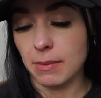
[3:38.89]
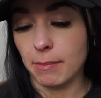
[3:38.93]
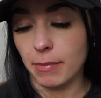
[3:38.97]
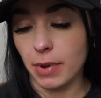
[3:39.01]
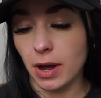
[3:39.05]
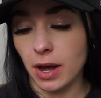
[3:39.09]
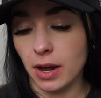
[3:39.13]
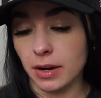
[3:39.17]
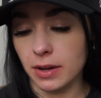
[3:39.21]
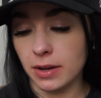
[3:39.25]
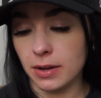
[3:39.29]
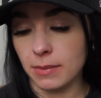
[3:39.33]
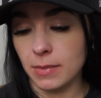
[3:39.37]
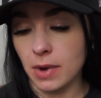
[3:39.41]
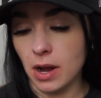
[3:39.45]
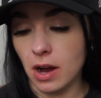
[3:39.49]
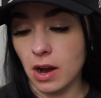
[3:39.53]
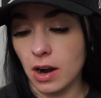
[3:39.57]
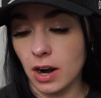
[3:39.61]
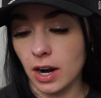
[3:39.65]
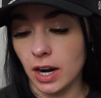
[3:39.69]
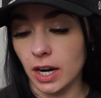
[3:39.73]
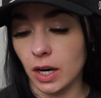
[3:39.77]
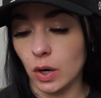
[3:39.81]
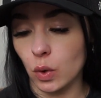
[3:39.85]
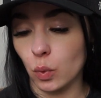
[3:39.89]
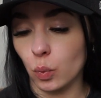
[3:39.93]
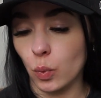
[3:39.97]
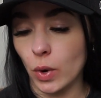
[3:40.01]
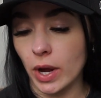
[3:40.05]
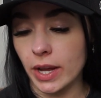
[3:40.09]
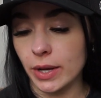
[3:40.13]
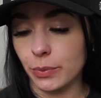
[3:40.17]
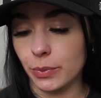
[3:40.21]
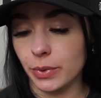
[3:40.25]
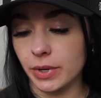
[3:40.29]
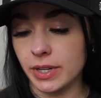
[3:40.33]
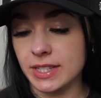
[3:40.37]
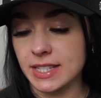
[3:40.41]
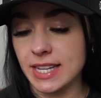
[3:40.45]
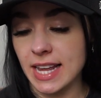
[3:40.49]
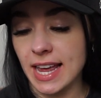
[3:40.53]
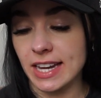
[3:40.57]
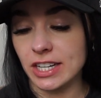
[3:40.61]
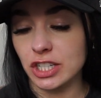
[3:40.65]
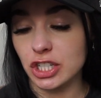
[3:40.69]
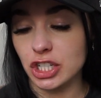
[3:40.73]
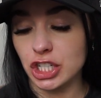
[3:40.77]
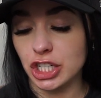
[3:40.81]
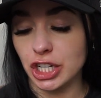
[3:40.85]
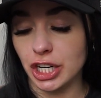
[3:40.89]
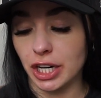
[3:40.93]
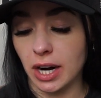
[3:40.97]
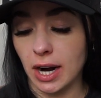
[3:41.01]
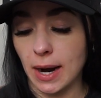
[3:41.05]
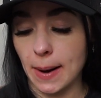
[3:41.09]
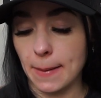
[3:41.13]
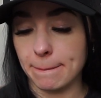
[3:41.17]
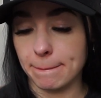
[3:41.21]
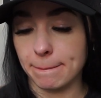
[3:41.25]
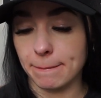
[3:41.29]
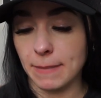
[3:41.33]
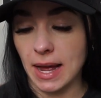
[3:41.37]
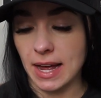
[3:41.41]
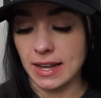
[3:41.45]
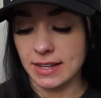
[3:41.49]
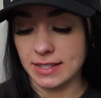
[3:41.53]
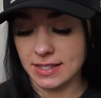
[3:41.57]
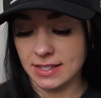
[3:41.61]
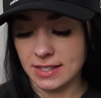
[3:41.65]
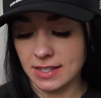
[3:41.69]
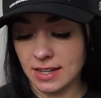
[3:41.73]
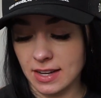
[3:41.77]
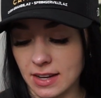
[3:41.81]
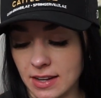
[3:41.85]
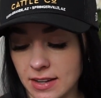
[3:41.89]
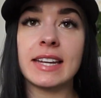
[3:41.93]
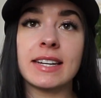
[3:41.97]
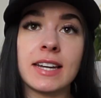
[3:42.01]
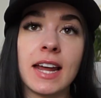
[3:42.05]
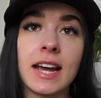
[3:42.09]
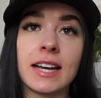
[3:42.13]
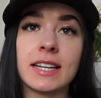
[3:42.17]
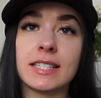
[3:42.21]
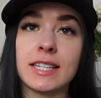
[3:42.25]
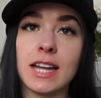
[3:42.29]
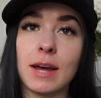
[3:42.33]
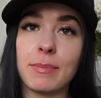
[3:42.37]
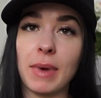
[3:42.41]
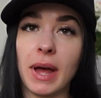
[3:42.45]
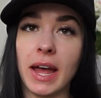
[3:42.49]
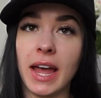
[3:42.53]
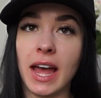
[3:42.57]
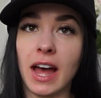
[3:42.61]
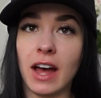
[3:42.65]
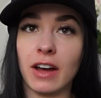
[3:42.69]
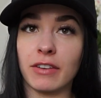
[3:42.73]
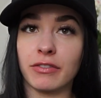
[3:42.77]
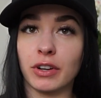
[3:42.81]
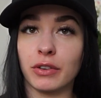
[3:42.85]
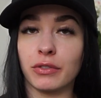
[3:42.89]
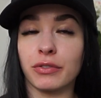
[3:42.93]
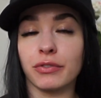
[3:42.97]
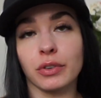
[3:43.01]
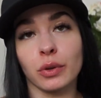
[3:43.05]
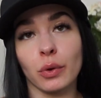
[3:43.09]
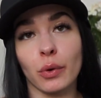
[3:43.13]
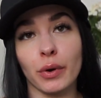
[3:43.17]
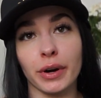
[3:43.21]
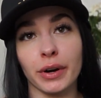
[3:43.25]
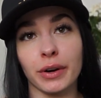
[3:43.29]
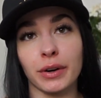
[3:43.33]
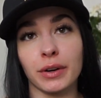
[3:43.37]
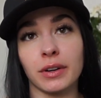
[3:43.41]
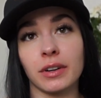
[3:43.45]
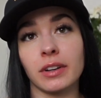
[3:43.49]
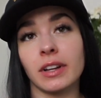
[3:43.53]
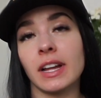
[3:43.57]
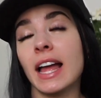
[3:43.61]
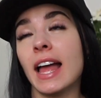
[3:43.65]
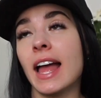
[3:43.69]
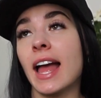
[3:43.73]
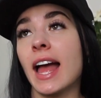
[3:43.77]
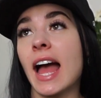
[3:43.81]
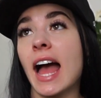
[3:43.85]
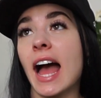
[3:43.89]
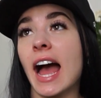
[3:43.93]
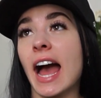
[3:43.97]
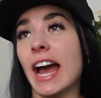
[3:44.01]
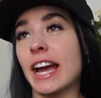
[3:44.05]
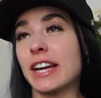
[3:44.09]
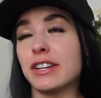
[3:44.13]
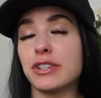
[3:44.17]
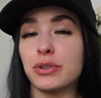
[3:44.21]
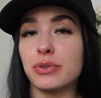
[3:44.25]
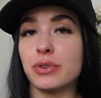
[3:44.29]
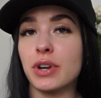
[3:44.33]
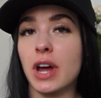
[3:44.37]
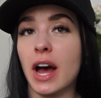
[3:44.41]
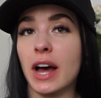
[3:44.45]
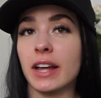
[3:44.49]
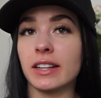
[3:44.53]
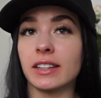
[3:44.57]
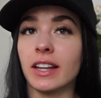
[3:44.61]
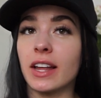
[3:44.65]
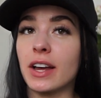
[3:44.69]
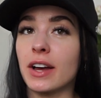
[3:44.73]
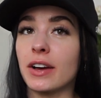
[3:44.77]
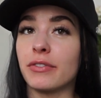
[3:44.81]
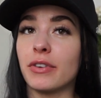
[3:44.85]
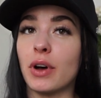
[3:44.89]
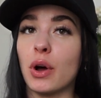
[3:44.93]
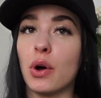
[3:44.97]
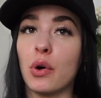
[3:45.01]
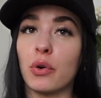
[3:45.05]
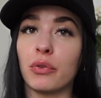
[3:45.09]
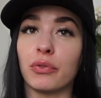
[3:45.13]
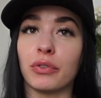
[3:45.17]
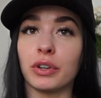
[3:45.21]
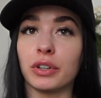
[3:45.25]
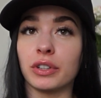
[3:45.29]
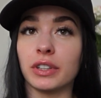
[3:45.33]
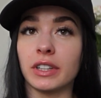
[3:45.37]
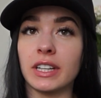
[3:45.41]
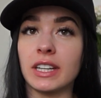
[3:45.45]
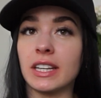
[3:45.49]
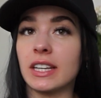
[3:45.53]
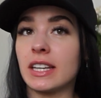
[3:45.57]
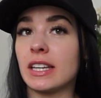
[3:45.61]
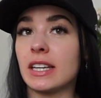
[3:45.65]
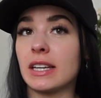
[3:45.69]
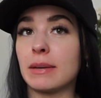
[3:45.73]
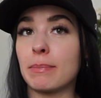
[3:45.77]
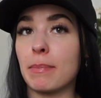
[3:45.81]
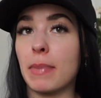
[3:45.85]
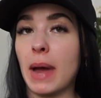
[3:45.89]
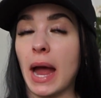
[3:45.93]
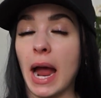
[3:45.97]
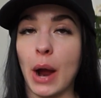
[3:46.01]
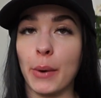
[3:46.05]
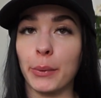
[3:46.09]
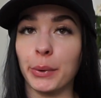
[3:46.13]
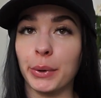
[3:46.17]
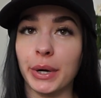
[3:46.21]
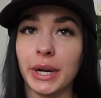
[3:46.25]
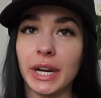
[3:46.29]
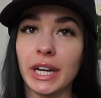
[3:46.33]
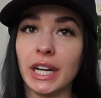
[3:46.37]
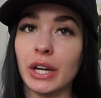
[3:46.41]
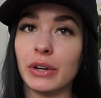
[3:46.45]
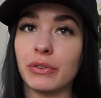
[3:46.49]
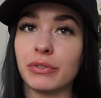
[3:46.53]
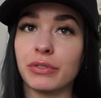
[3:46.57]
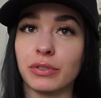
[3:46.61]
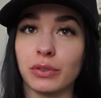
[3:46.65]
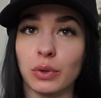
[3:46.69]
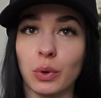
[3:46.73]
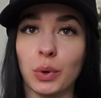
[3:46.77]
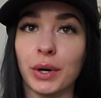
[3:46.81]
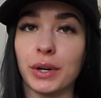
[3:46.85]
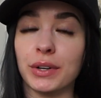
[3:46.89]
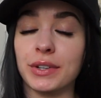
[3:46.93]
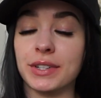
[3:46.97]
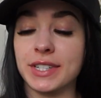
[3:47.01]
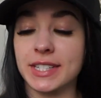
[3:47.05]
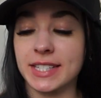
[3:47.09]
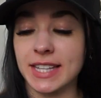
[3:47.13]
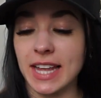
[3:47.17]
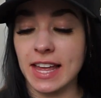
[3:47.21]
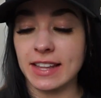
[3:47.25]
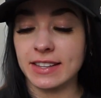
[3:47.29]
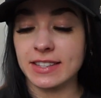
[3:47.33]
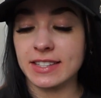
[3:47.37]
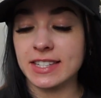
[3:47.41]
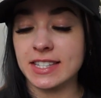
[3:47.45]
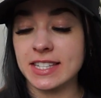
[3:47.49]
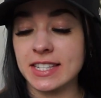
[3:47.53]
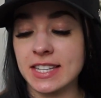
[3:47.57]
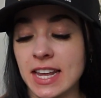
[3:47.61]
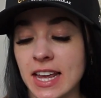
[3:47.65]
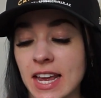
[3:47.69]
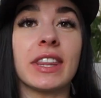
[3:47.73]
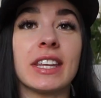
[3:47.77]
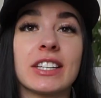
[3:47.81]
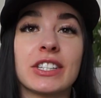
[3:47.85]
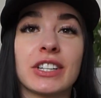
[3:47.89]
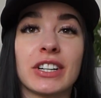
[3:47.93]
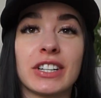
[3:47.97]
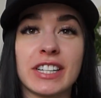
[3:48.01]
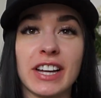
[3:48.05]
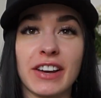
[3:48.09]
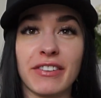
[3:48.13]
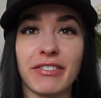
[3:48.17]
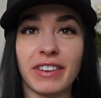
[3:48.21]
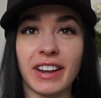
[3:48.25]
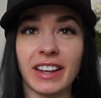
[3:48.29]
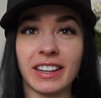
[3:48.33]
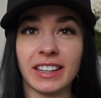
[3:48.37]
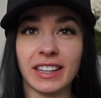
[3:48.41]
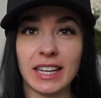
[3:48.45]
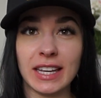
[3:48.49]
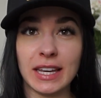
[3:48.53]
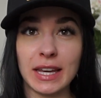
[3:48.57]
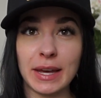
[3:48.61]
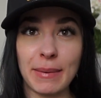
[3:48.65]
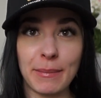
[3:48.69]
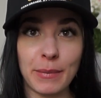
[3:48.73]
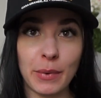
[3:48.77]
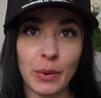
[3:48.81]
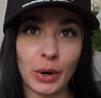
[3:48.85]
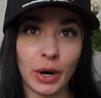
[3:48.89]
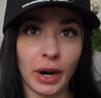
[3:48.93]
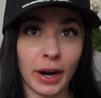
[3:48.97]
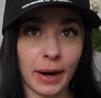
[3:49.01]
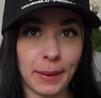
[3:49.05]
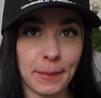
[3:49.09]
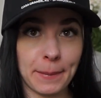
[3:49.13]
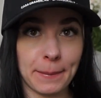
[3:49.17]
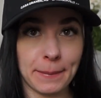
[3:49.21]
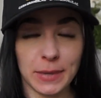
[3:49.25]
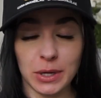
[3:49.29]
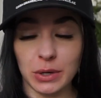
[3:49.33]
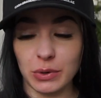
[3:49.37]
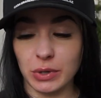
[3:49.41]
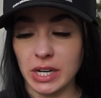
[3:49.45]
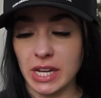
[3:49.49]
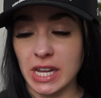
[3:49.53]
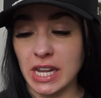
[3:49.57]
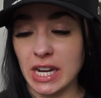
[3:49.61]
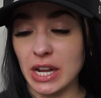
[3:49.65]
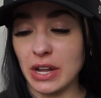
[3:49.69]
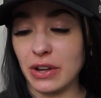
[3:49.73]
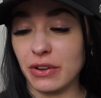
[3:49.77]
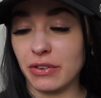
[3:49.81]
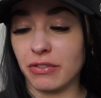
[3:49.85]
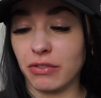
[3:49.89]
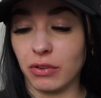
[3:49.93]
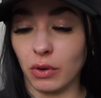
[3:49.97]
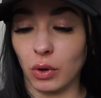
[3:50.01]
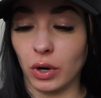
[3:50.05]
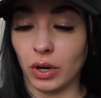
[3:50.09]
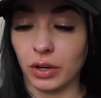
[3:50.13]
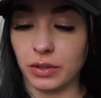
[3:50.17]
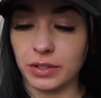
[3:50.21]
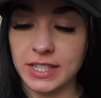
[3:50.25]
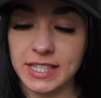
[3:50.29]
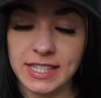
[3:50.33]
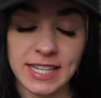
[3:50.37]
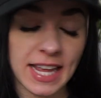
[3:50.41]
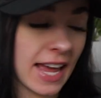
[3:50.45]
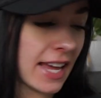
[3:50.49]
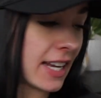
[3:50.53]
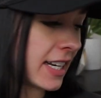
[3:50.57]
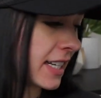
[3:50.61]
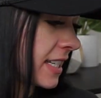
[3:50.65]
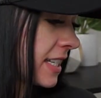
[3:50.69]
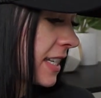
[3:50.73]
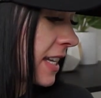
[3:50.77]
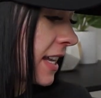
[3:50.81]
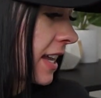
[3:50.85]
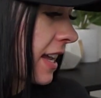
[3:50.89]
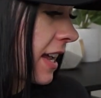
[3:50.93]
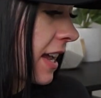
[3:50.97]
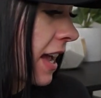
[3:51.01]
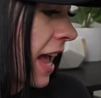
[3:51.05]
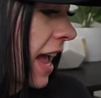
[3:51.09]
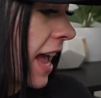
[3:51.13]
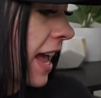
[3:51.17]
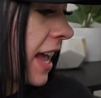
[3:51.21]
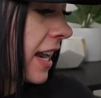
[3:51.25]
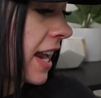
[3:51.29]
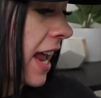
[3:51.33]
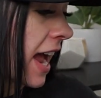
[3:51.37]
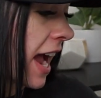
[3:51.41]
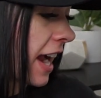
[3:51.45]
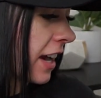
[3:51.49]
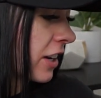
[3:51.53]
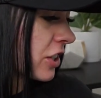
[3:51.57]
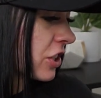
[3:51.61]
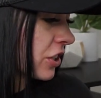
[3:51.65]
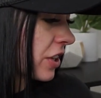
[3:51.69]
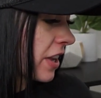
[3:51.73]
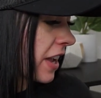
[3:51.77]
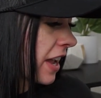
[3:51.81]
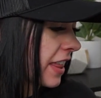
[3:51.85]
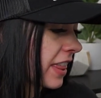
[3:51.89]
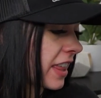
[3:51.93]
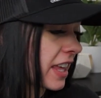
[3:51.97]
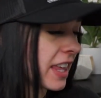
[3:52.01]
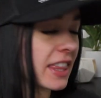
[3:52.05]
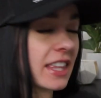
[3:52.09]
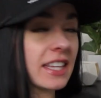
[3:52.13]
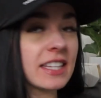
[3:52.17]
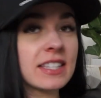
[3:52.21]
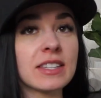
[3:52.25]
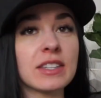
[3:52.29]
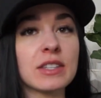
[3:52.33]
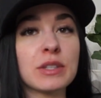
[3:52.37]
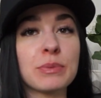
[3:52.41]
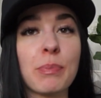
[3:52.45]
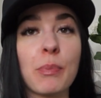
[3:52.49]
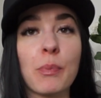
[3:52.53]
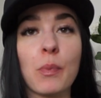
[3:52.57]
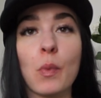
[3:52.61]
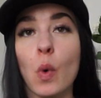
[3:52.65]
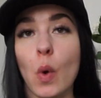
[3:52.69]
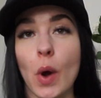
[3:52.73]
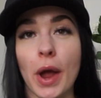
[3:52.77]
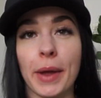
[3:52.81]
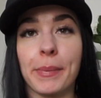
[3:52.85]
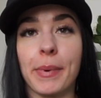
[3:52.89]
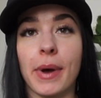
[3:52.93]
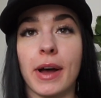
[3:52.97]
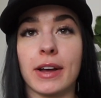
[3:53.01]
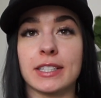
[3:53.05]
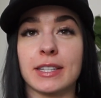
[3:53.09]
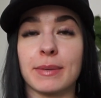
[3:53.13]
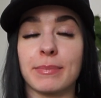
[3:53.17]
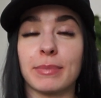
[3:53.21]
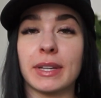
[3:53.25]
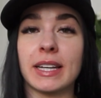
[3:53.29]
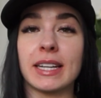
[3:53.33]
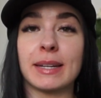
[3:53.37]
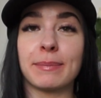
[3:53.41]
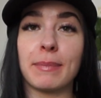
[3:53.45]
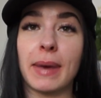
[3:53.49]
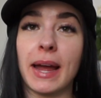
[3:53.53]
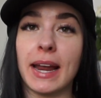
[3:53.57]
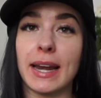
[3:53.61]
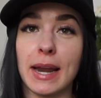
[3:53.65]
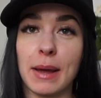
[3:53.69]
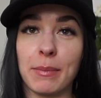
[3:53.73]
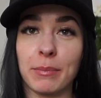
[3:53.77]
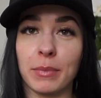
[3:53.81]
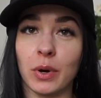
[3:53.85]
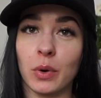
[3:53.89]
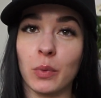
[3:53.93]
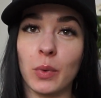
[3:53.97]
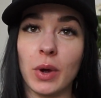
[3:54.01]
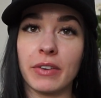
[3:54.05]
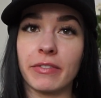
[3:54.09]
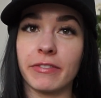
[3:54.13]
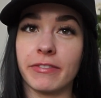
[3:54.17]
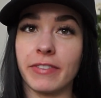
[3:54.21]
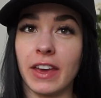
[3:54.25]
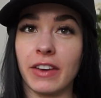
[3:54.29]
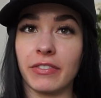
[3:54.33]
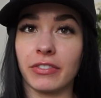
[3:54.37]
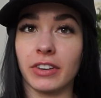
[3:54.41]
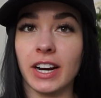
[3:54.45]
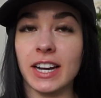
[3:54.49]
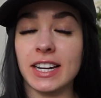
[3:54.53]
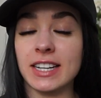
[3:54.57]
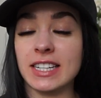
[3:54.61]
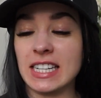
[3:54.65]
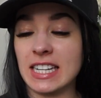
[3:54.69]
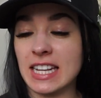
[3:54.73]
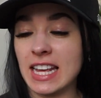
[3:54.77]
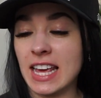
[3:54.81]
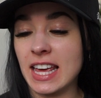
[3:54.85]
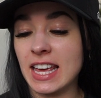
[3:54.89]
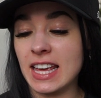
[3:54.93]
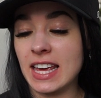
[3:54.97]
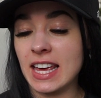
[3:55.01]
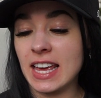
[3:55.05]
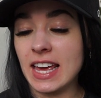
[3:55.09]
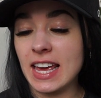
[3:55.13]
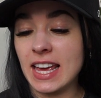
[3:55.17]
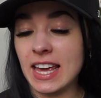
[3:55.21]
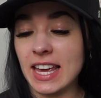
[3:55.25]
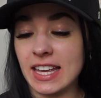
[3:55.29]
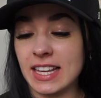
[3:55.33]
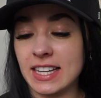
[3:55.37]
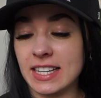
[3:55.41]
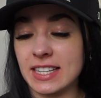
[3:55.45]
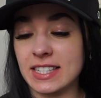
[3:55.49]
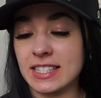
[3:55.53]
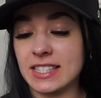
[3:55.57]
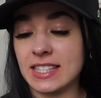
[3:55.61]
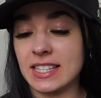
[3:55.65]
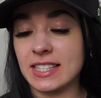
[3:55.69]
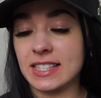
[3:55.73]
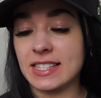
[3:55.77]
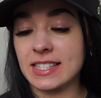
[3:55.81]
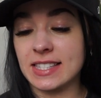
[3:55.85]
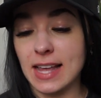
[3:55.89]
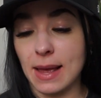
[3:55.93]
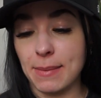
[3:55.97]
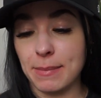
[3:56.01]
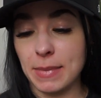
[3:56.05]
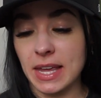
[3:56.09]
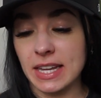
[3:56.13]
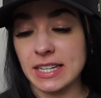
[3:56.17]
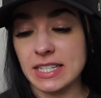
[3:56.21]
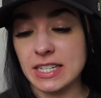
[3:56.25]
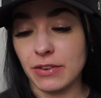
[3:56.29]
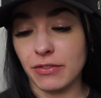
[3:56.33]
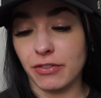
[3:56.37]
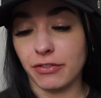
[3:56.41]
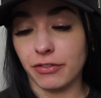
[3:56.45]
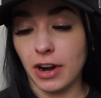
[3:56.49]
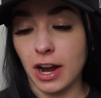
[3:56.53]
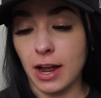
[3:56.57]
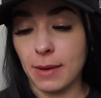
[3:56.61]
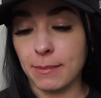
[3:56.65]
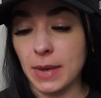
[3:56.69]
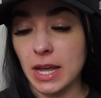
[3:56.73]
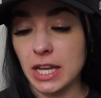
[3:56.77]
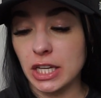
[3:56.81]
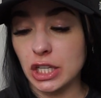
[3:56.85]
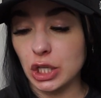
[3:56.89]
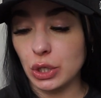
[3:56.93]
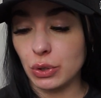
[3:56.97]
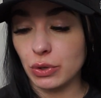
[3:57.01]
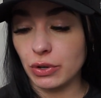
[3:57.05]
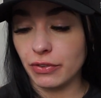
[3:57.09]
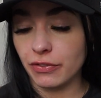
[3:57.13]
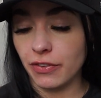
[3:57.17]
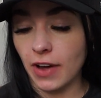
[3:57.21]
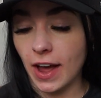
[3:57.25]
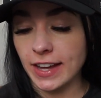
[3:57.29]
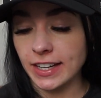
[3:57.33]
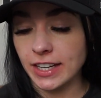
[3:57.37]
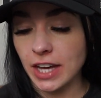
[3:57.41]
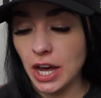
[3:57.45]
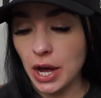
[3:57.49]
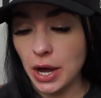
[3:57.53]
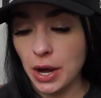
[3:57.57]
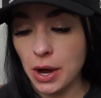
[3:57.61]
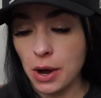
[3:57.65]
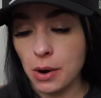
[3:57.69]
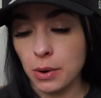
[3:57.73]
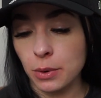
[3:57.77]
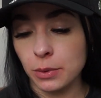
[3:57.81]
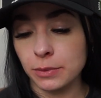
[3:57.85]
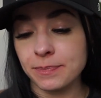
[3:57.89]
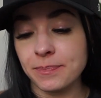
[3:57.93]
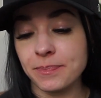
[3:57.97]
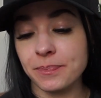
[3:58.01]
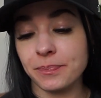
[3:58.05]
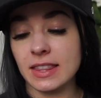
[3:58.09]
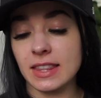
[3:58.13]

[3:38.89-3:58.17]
Bottom are woods and Sheer Musk. Next up I have Floral. I do not love overly powering floral scents. These are definitely a more muted floral scent. And actually I think this is quite possibly my number one favorite is Summit from Unify Co.